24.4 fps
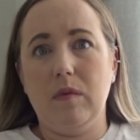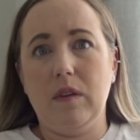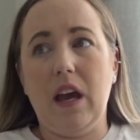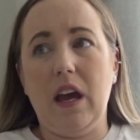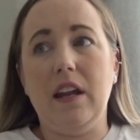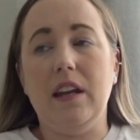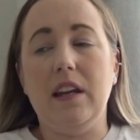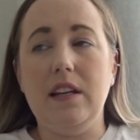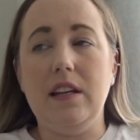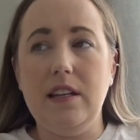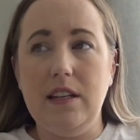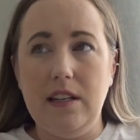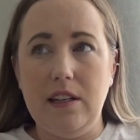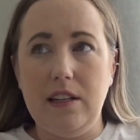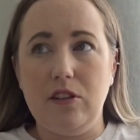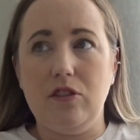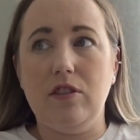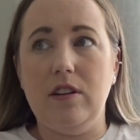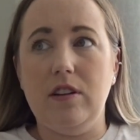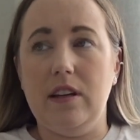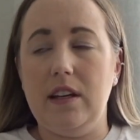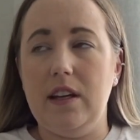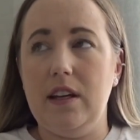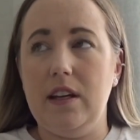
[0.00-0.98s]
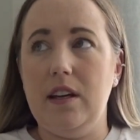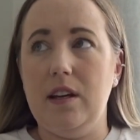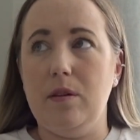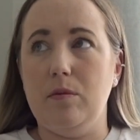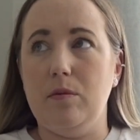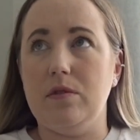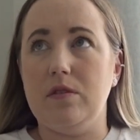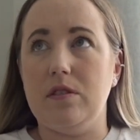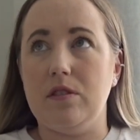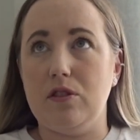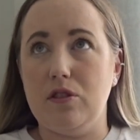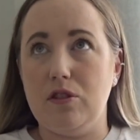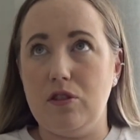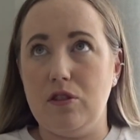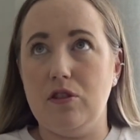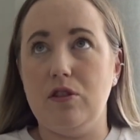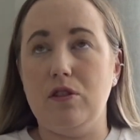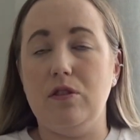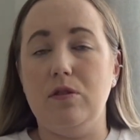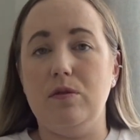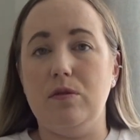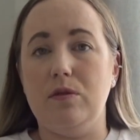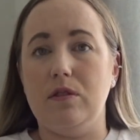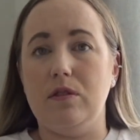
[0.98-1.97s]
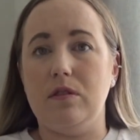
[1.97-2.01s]
And it was a
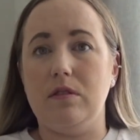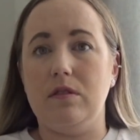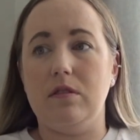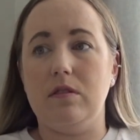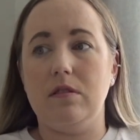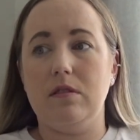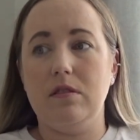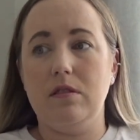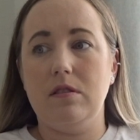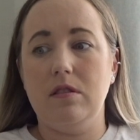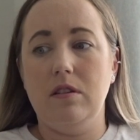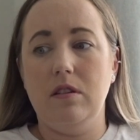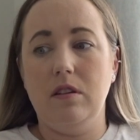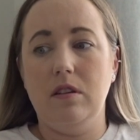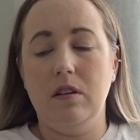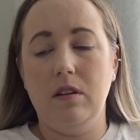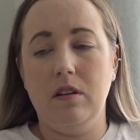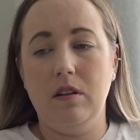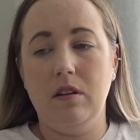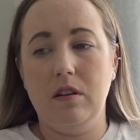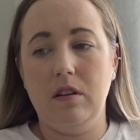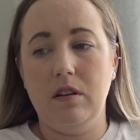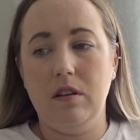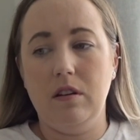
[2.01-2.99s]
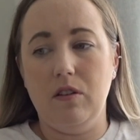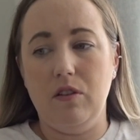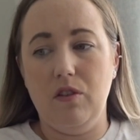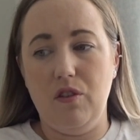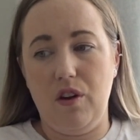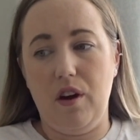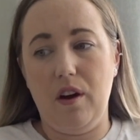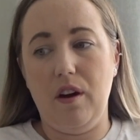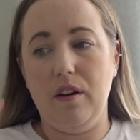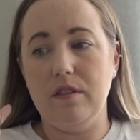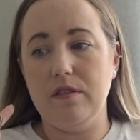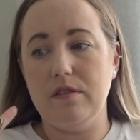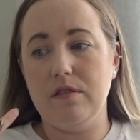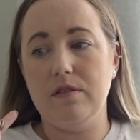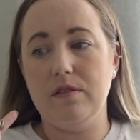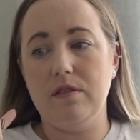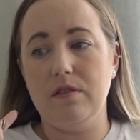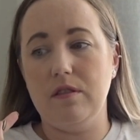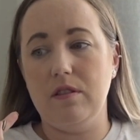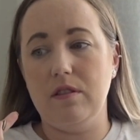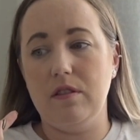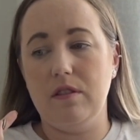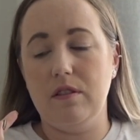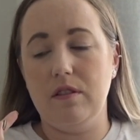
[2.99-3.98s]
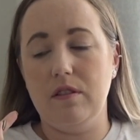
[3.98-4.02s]
student nurse
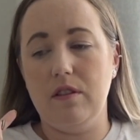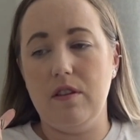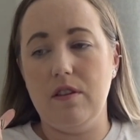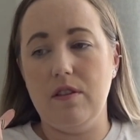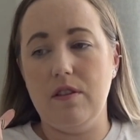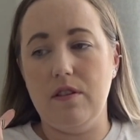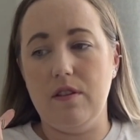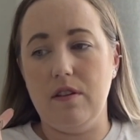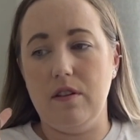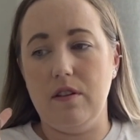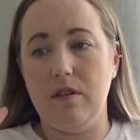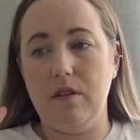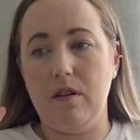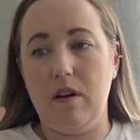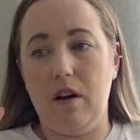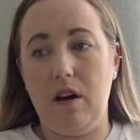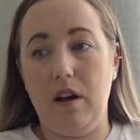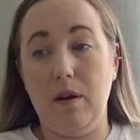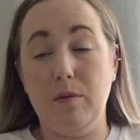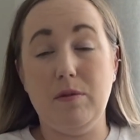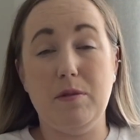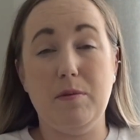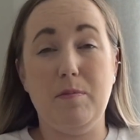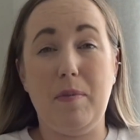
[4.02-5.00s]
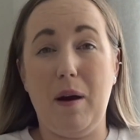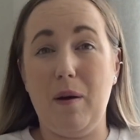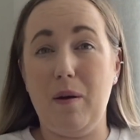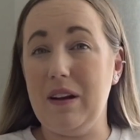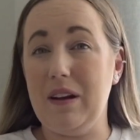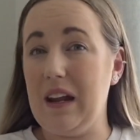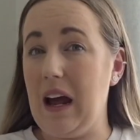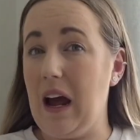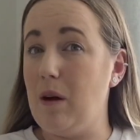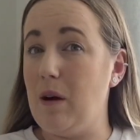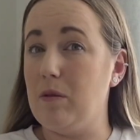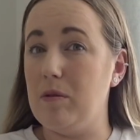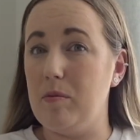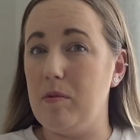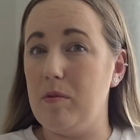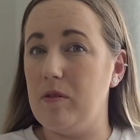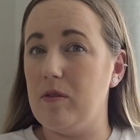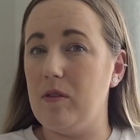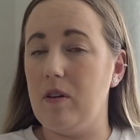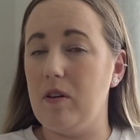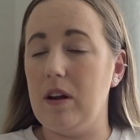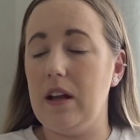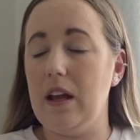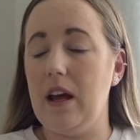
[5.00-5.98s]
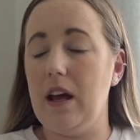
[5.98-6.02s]
that, it was about an hour
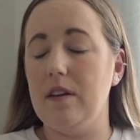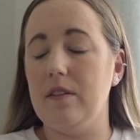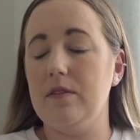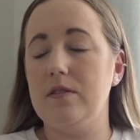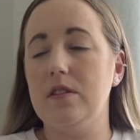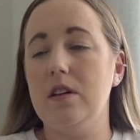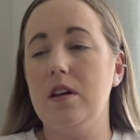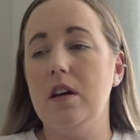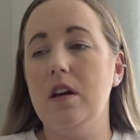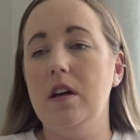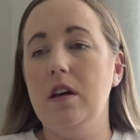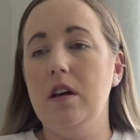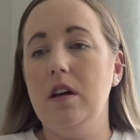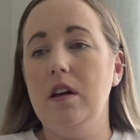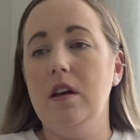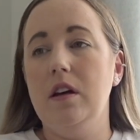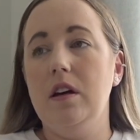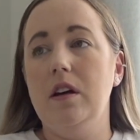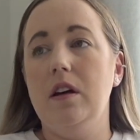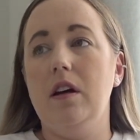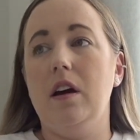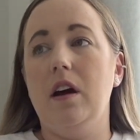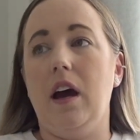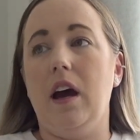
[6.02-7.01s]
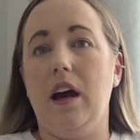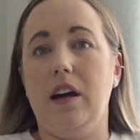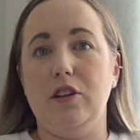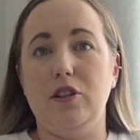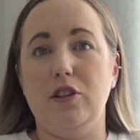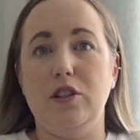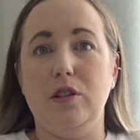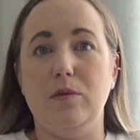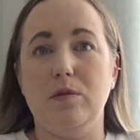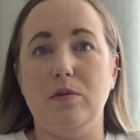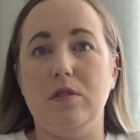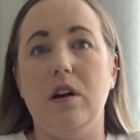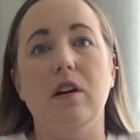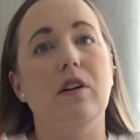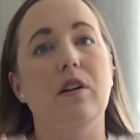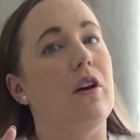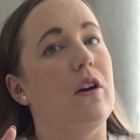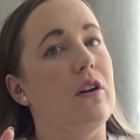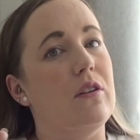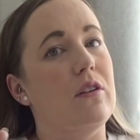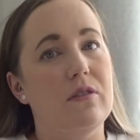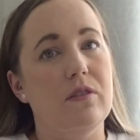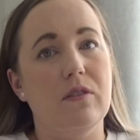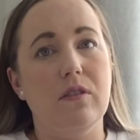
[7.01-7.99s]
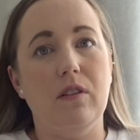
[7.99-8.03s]
before I left, and she was like,
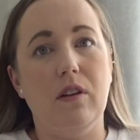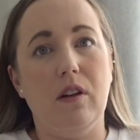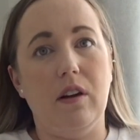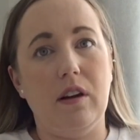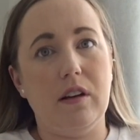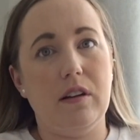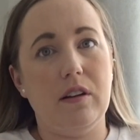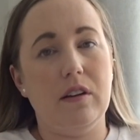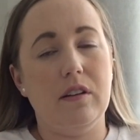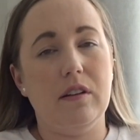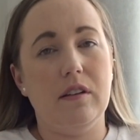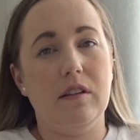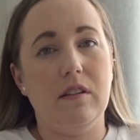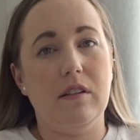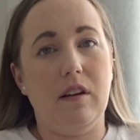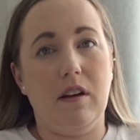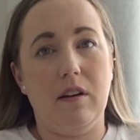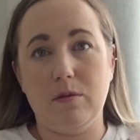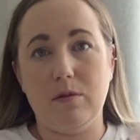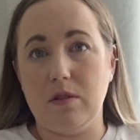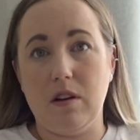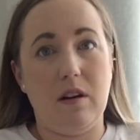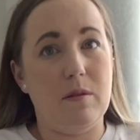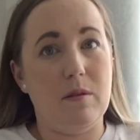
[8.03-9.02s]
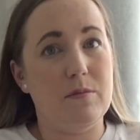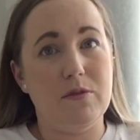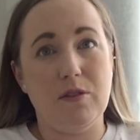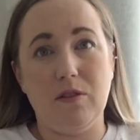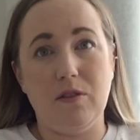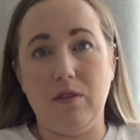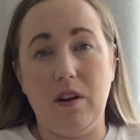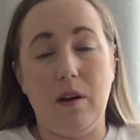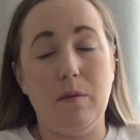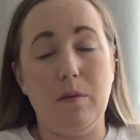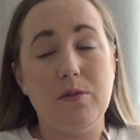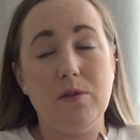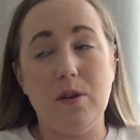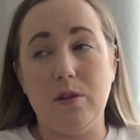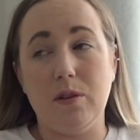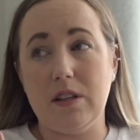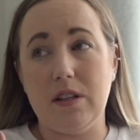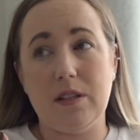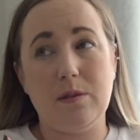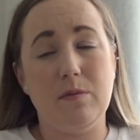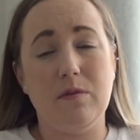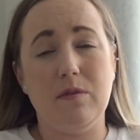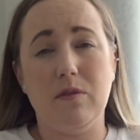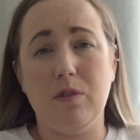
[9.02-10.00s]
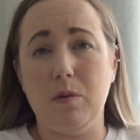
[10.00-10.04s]
go for, like, I was like, I'm sorry, I'm so
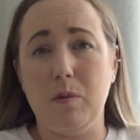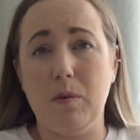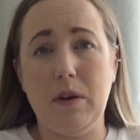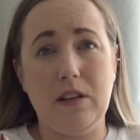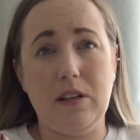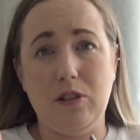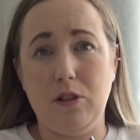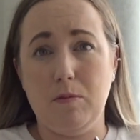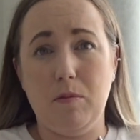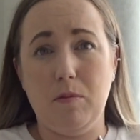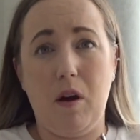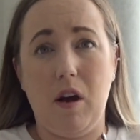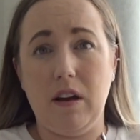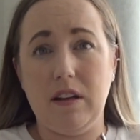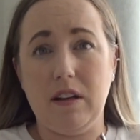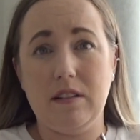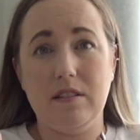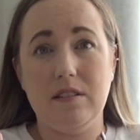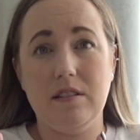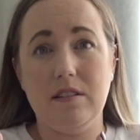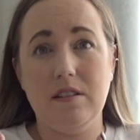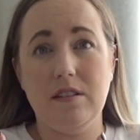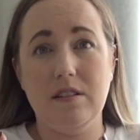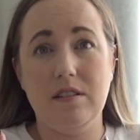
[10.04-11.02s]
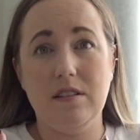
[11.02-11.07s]
desperate for a wee, do you mind?